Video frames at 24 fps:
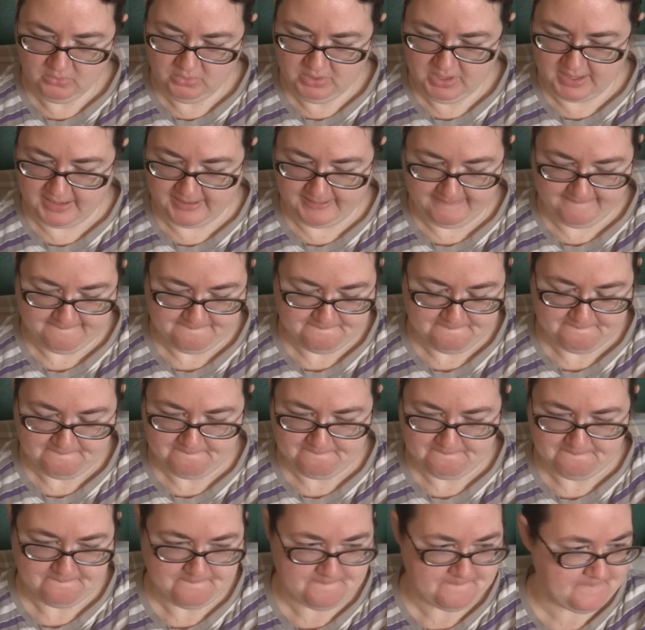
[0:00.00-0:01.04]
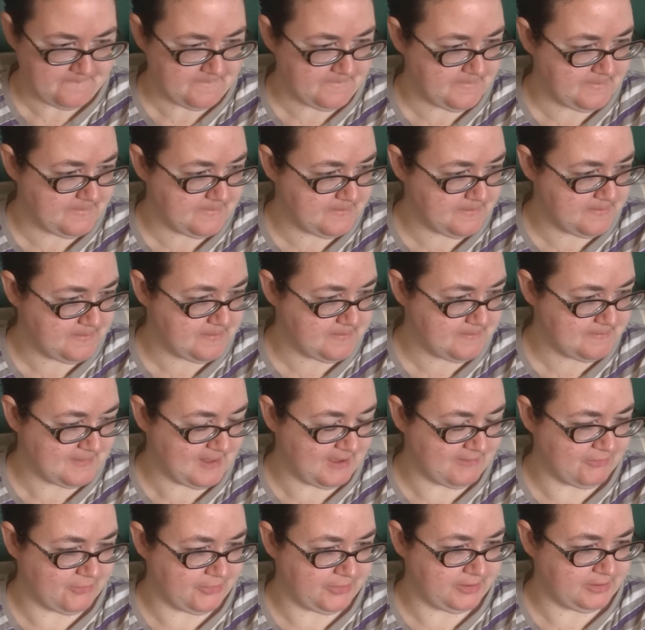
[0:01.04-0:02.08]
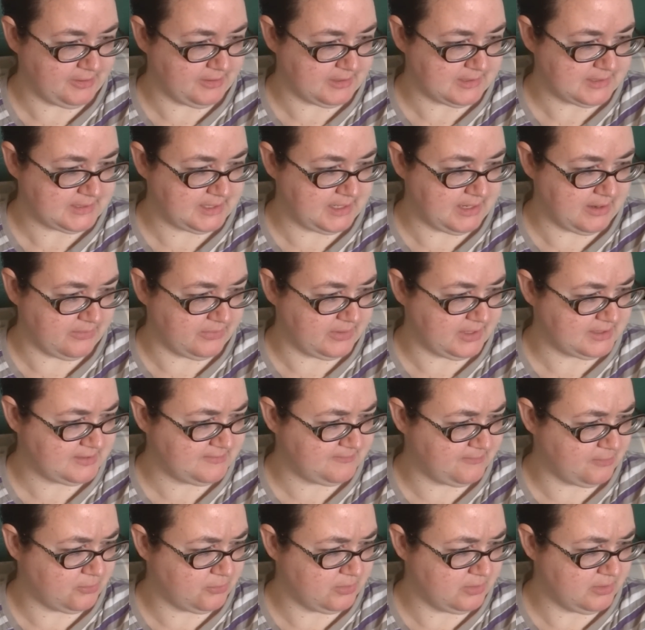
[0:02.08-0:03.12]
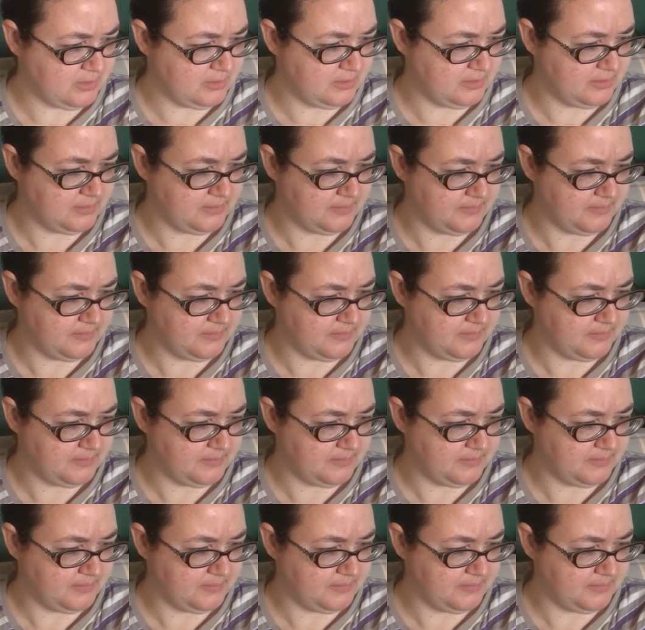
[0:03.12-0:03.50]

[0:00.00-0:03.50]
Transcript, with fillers: okay, I've already lost count. That's four.